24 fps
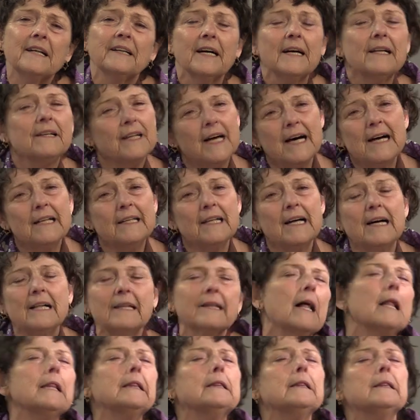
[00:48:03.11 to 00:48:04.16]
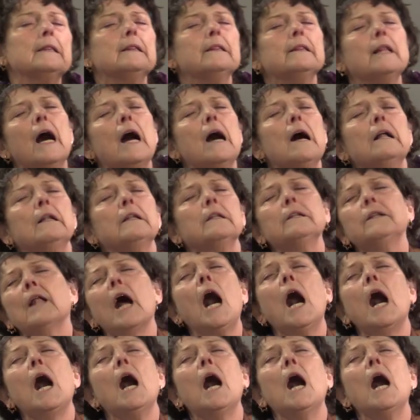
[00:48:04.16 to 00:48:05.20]
la la la la
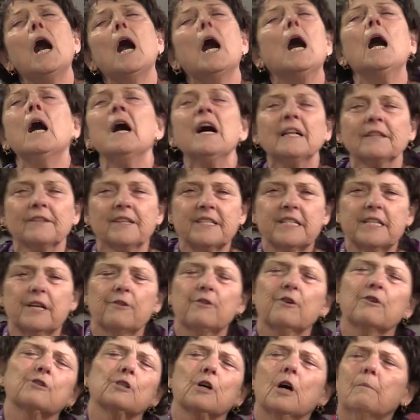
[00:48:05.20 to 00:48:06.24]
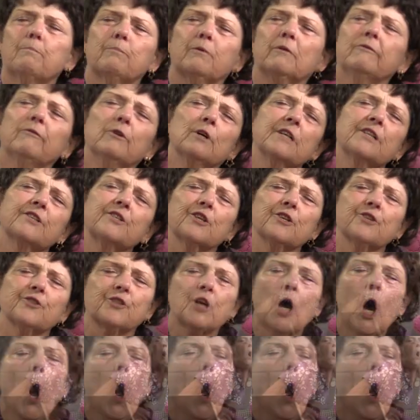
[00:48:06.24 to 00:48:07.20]
la. Let's hear those opera voices.